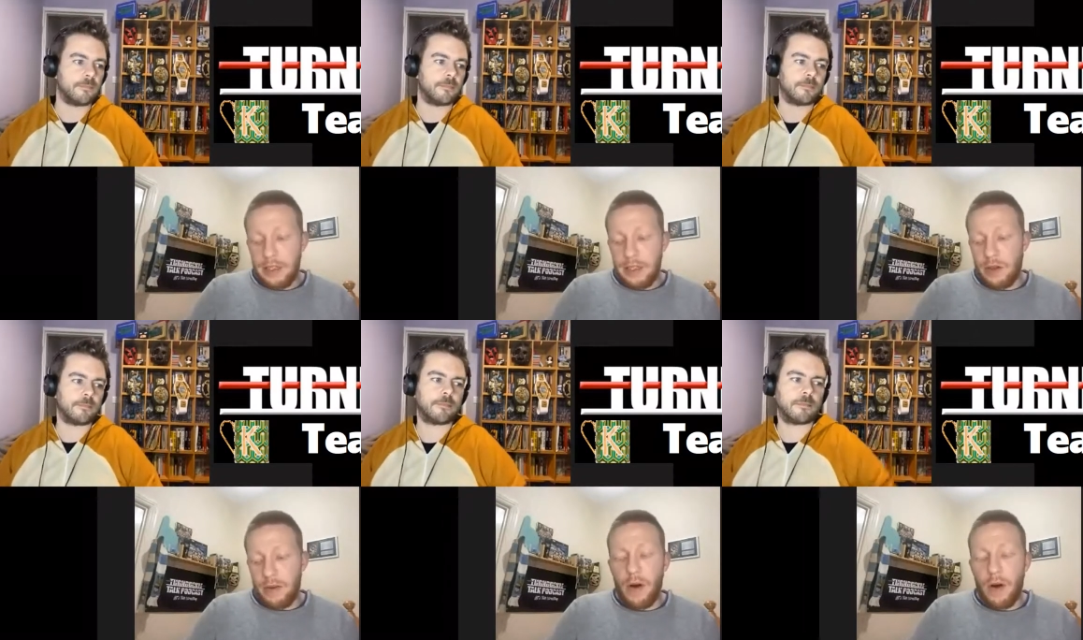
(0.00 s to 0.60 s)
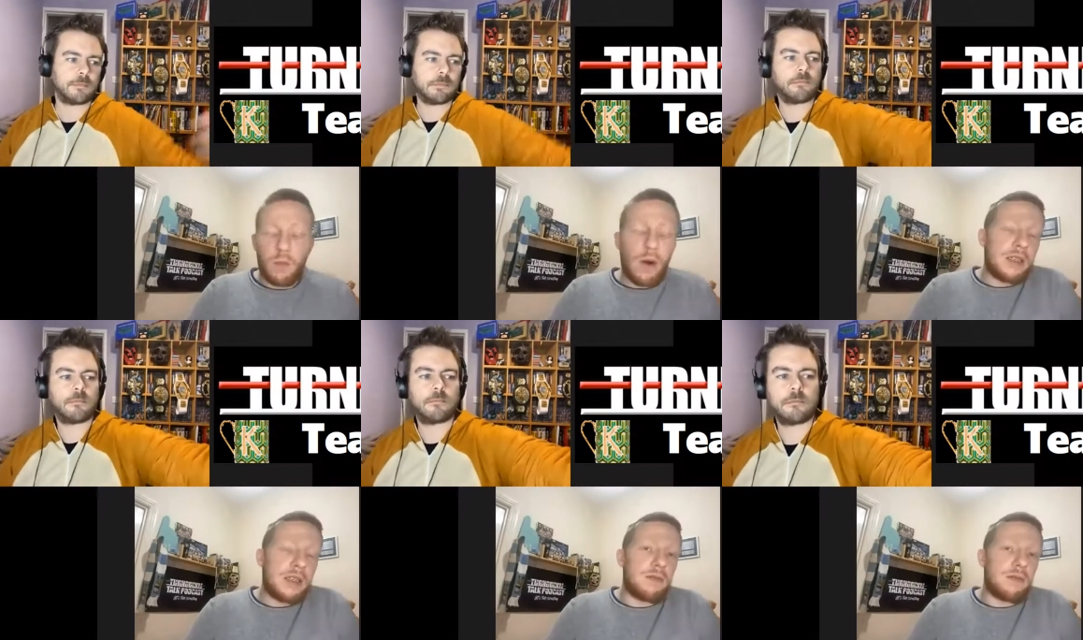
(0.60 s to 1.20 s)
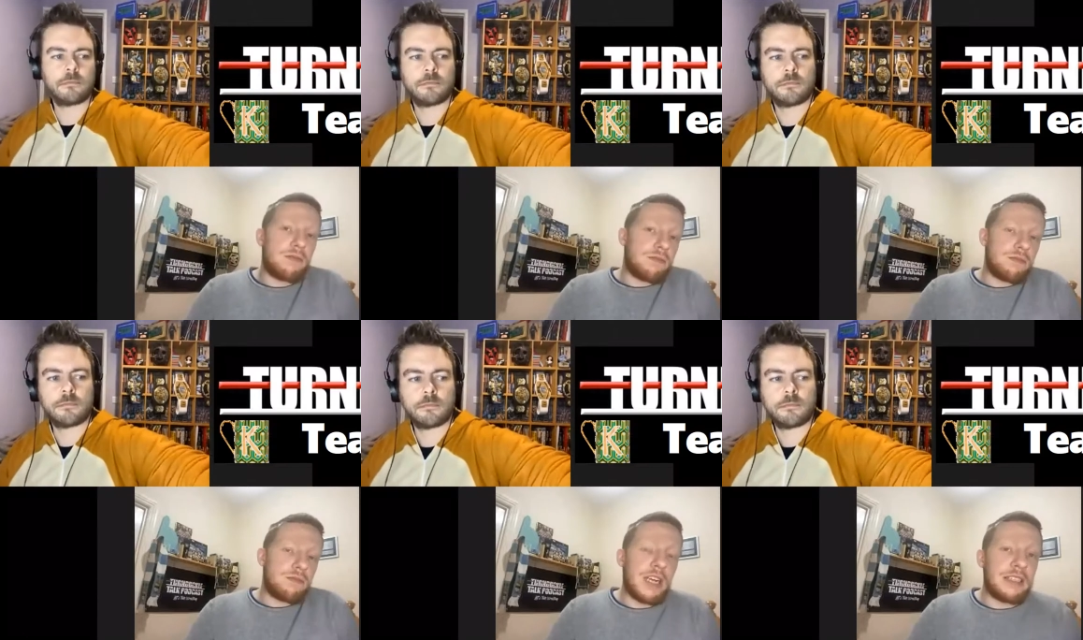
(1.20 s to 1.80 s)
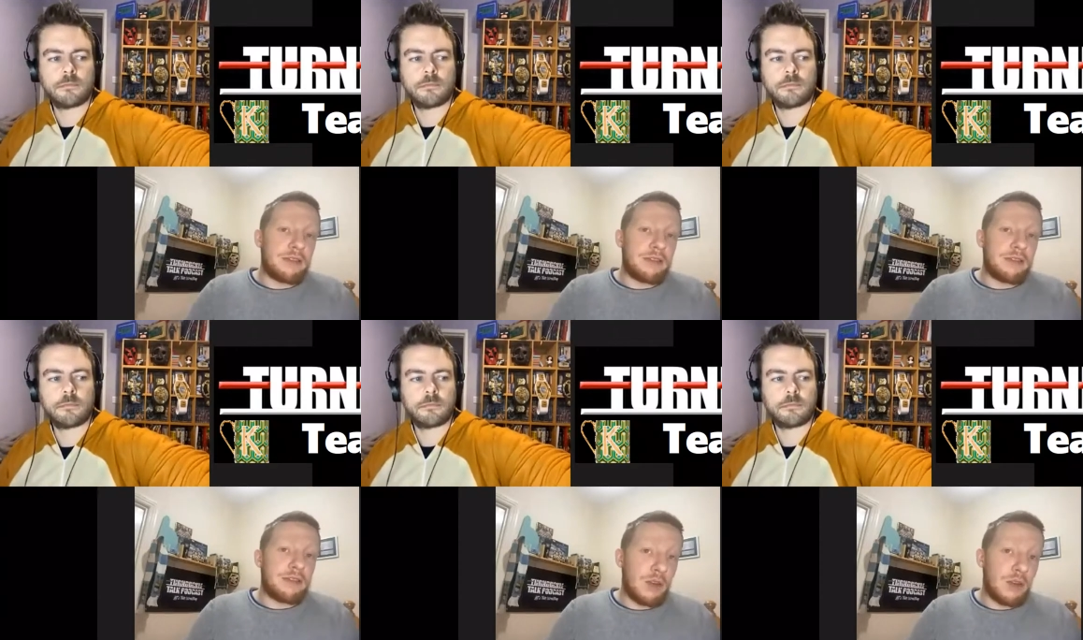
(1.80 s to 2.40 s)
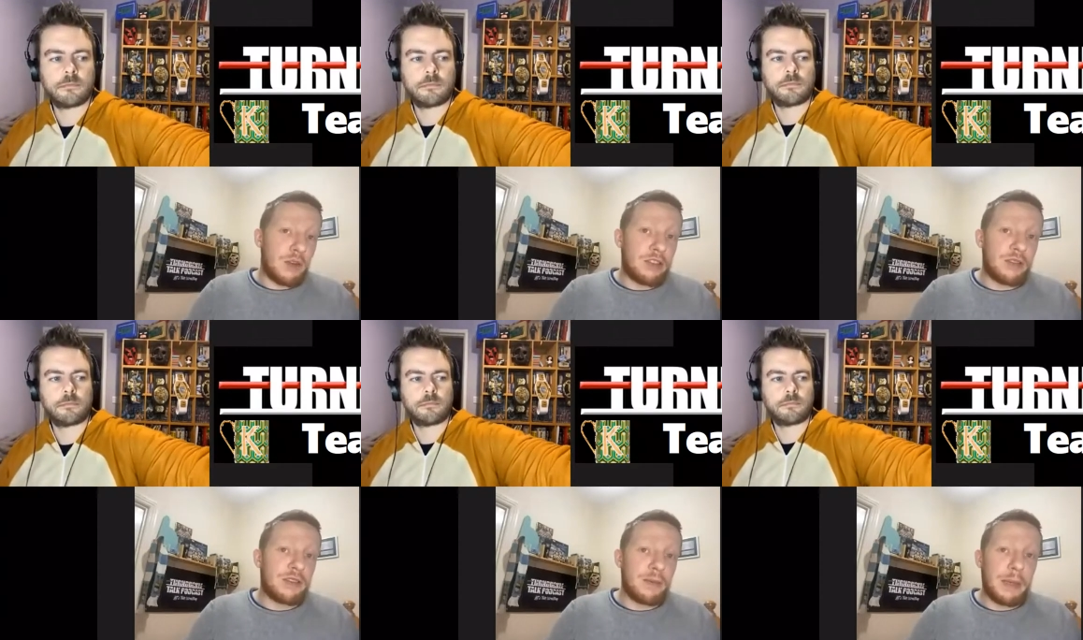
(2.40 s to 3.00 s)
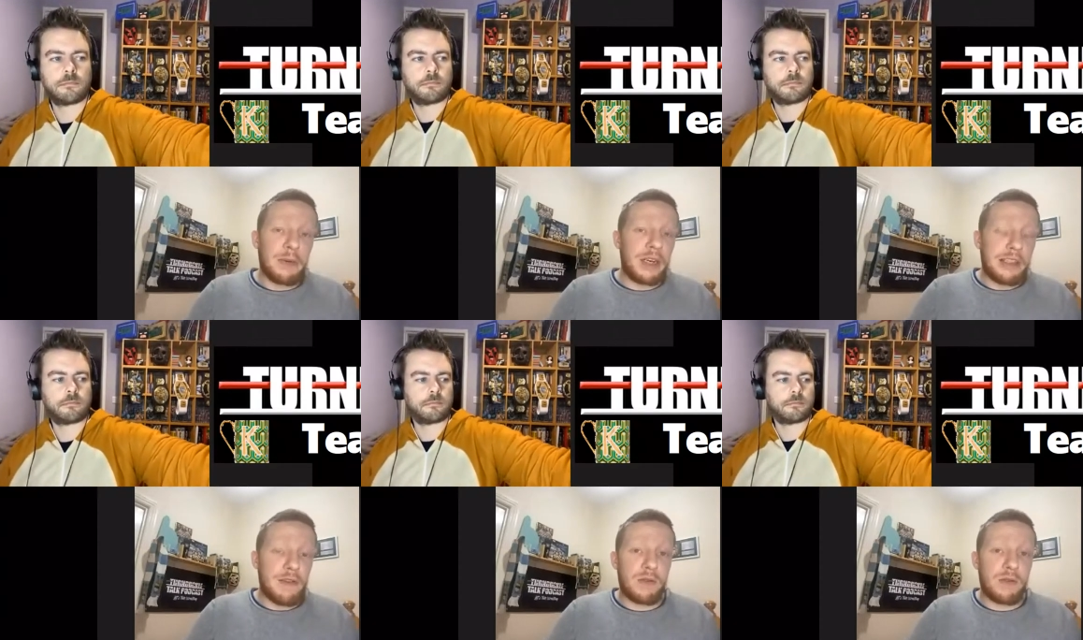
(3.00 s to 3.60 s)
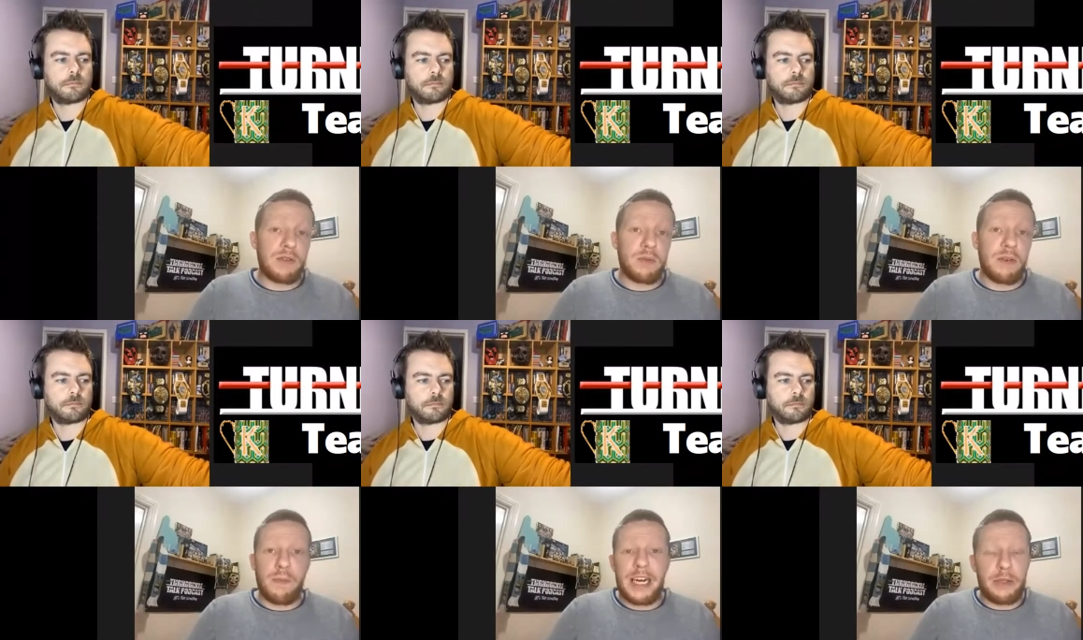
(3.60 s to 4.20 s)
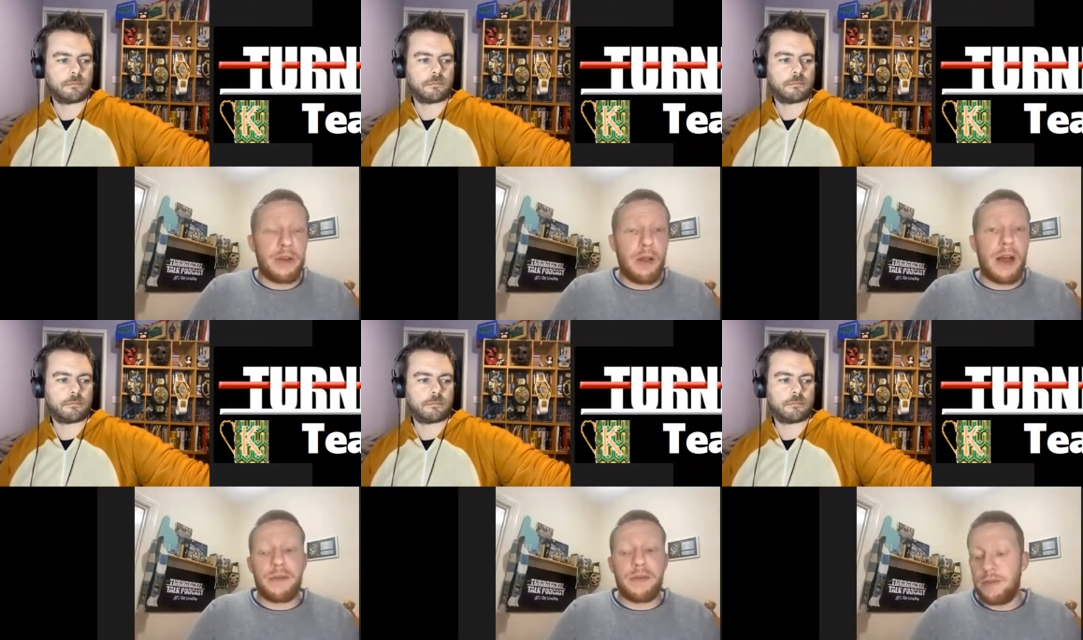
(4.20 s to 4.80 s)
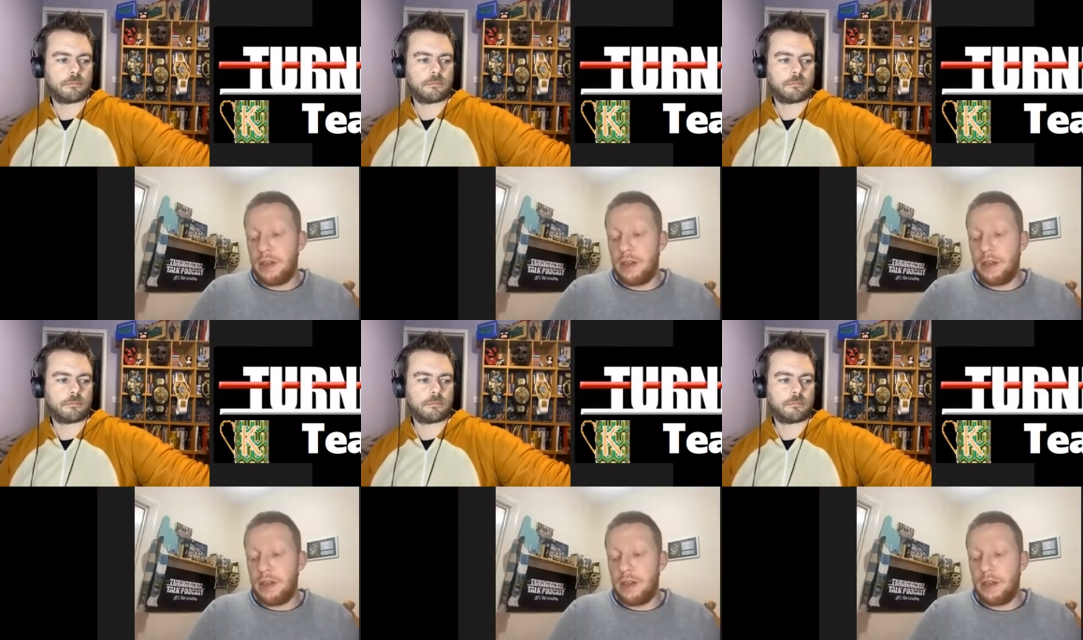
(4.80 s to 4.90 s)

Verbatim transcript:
Speaker 1: So I thought, why not answer these questions and people can interact with us with by doing a live